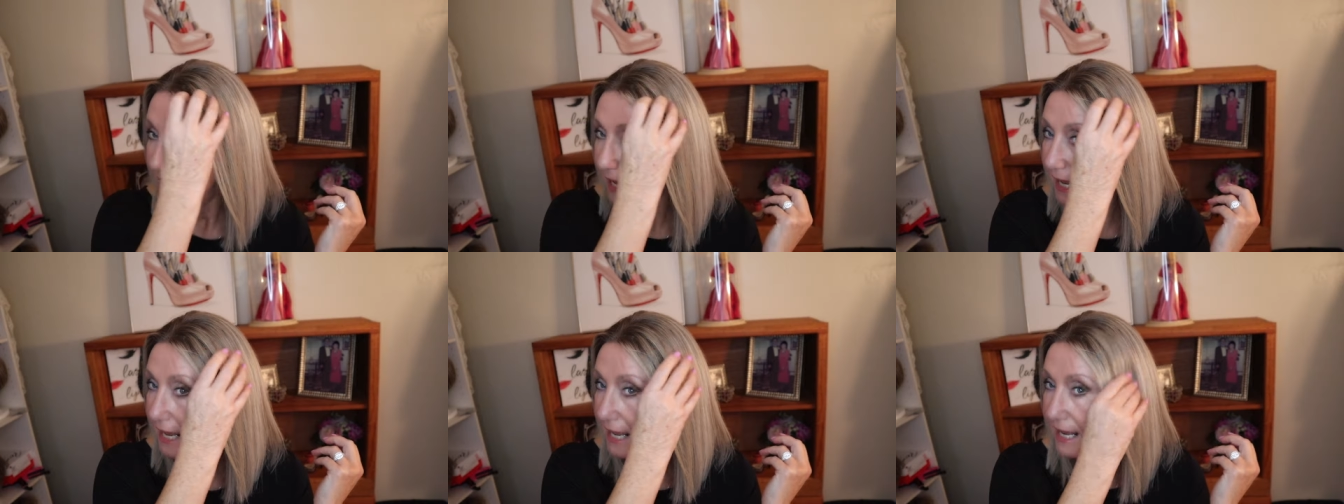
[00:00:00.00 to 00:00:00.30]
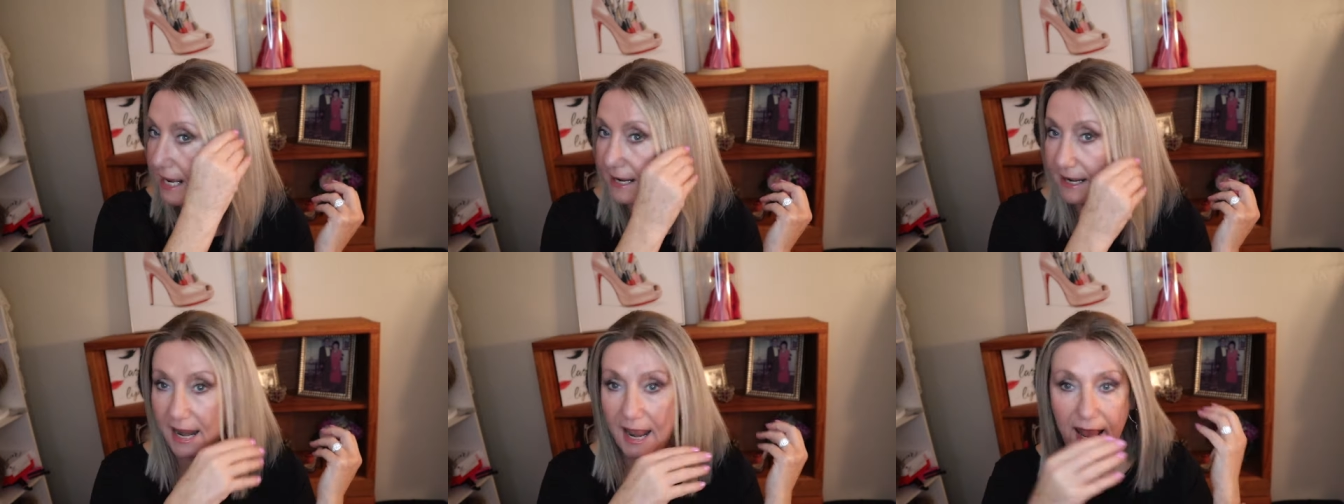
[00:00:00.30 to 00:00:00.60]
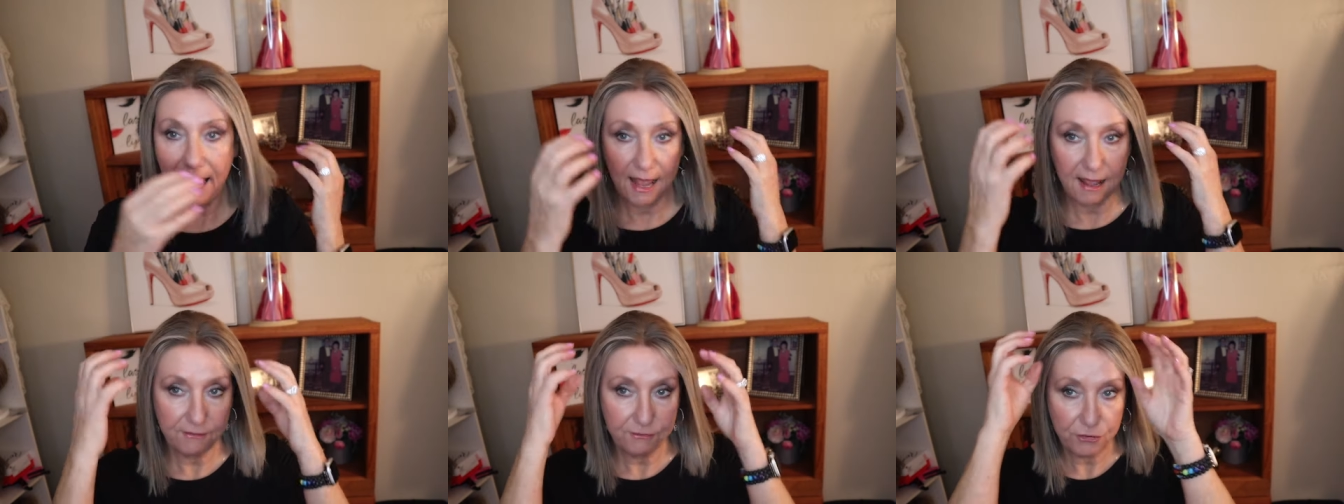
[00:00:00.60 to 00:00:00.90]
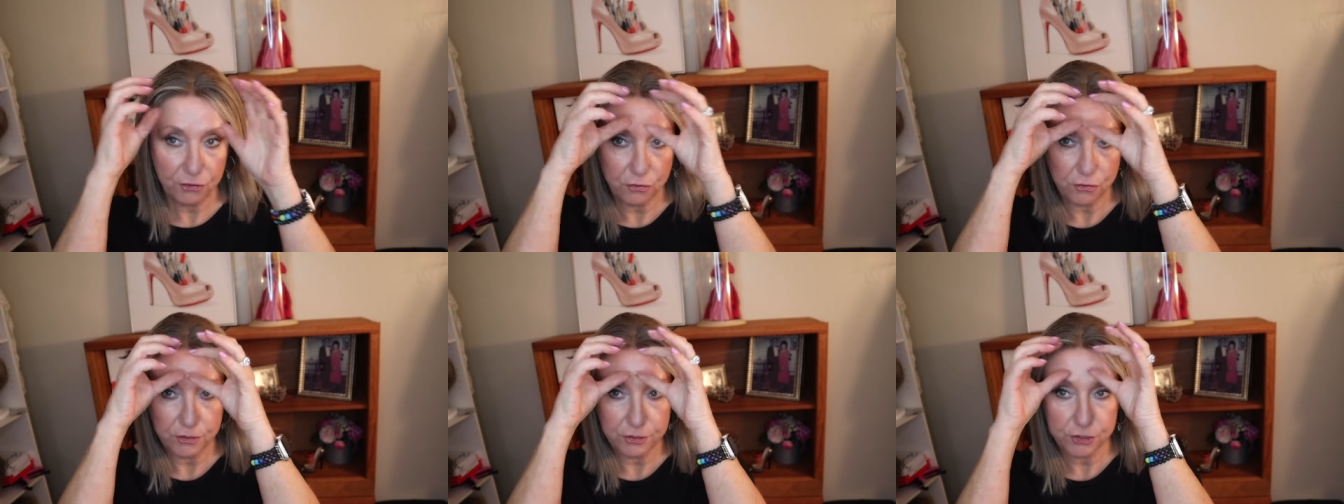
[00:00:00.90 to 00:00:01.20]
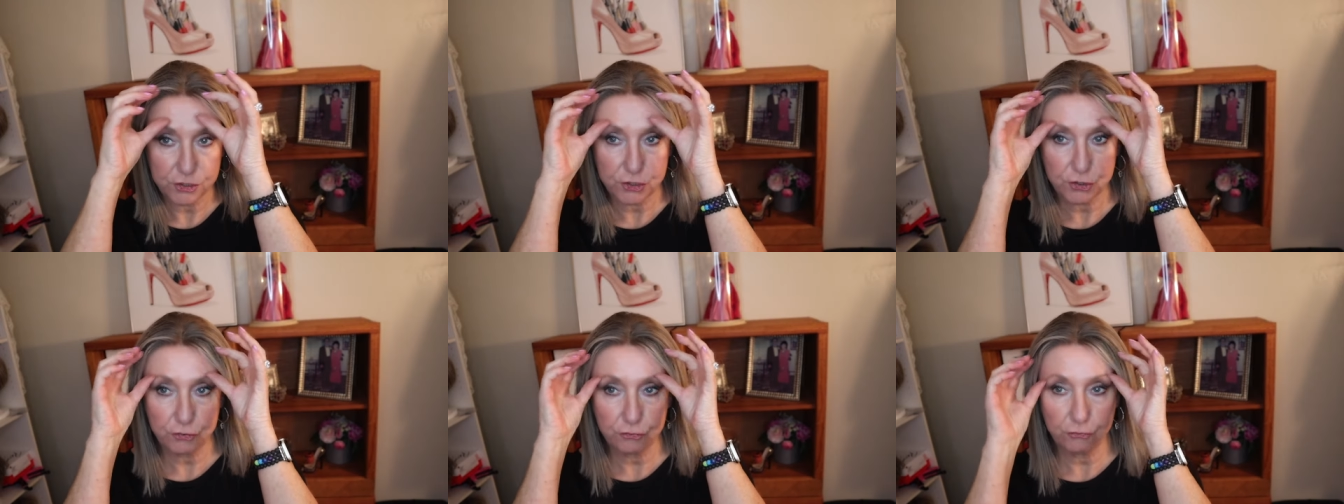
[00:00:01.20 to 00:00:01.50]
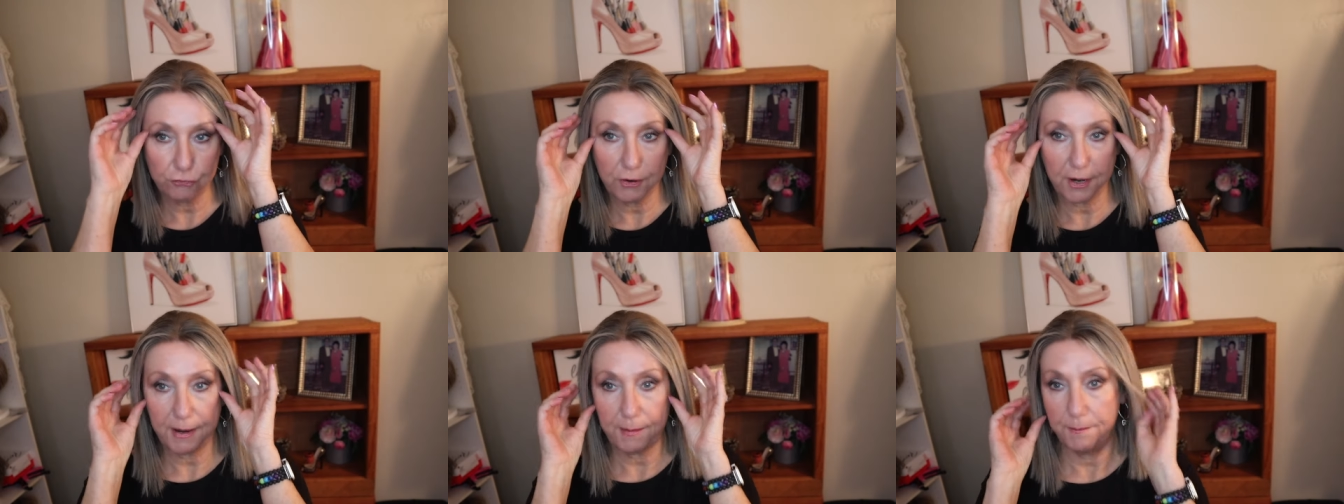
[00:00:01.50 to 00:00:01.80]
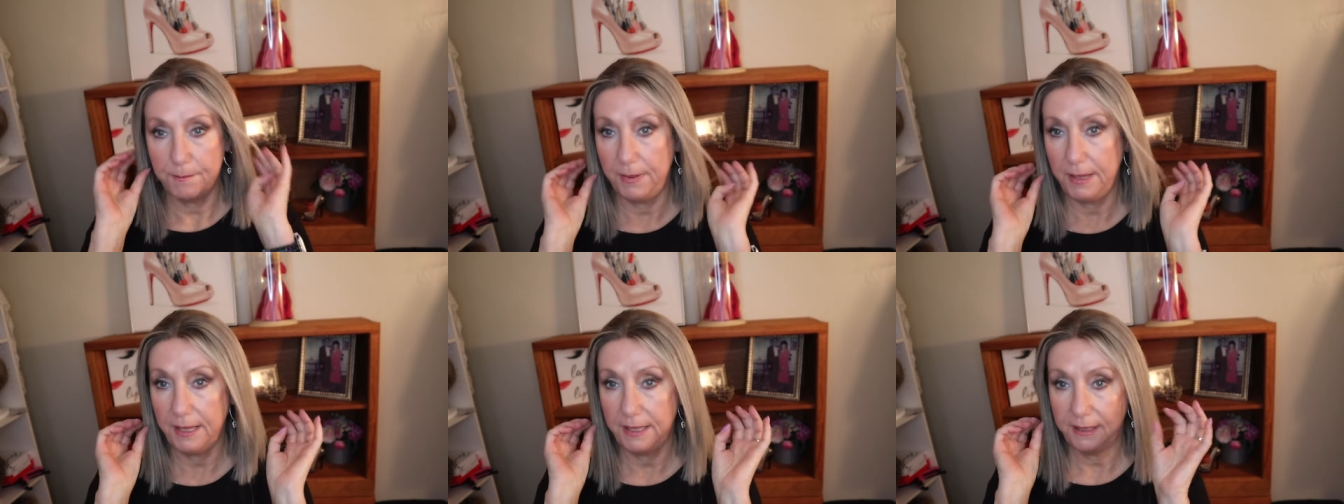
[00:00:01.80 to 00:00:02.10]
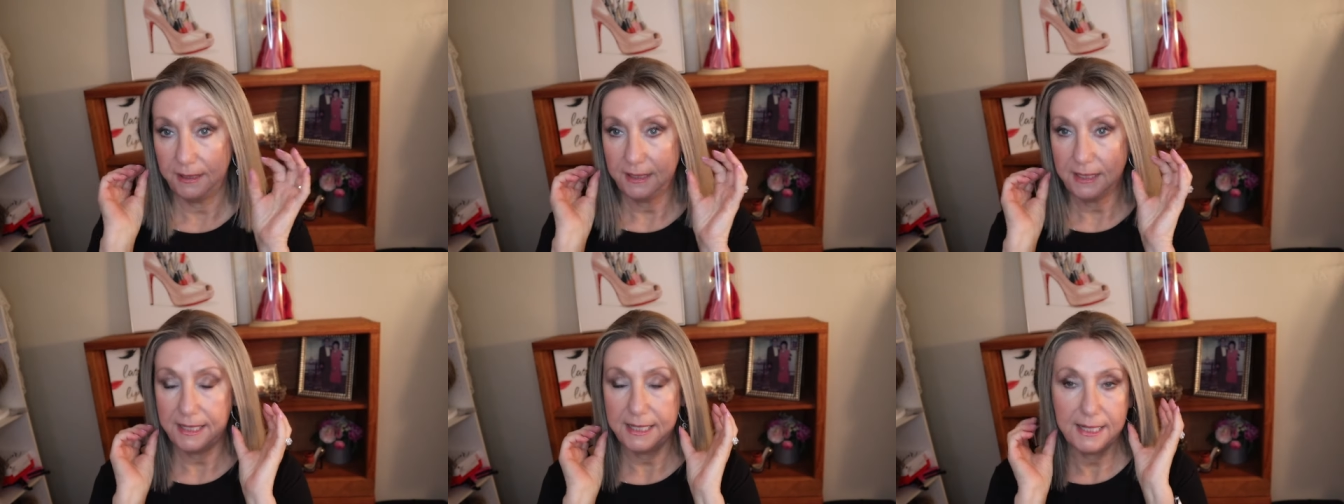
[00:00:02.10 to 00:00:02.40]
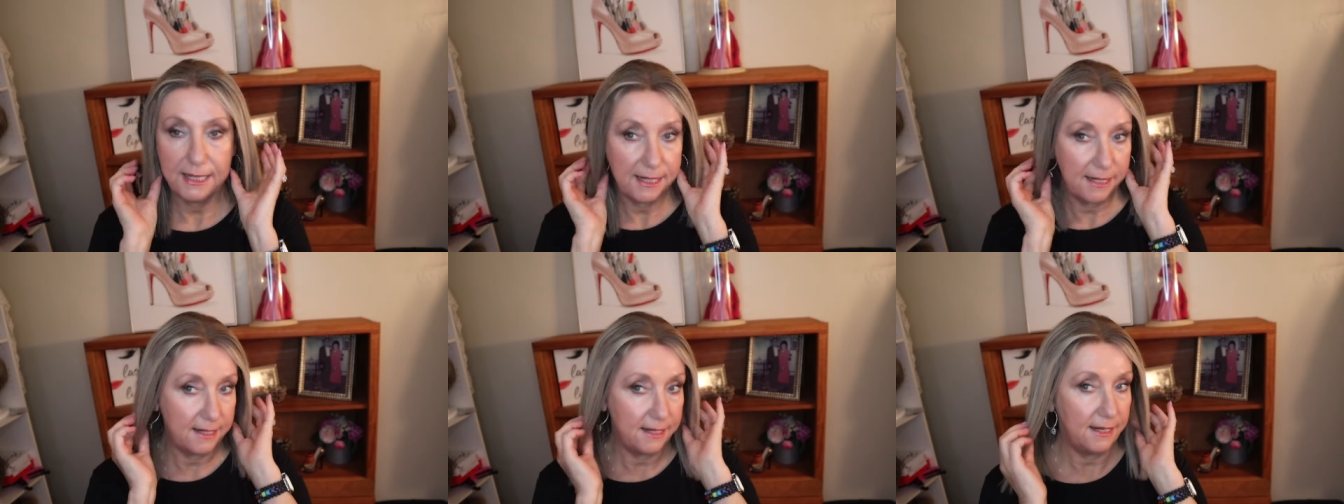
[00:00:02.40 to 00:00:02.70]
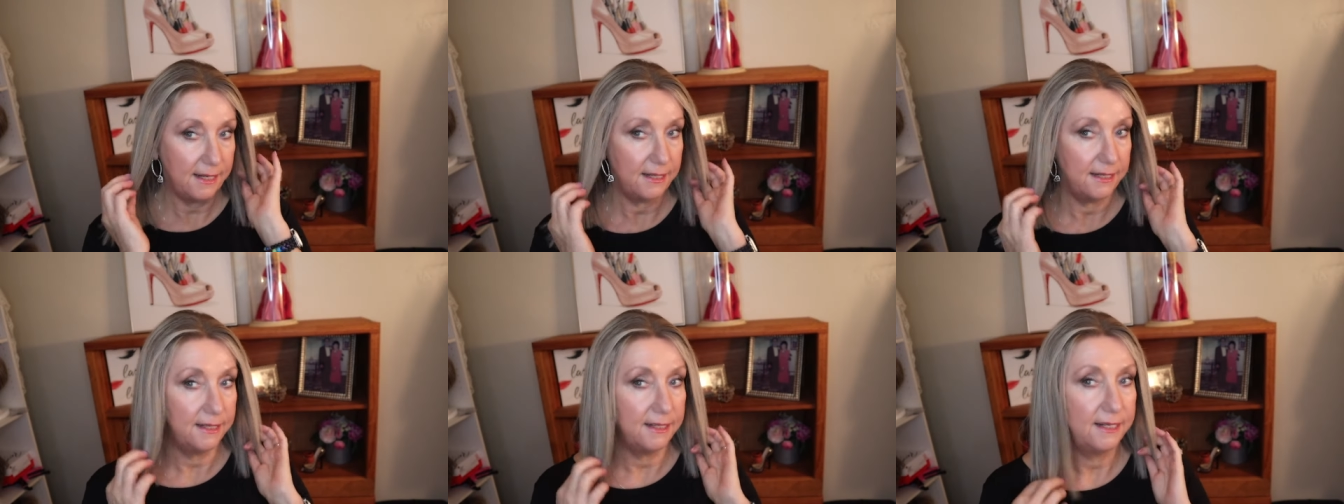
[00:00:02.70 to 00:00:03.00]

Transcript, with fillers: and have her trim in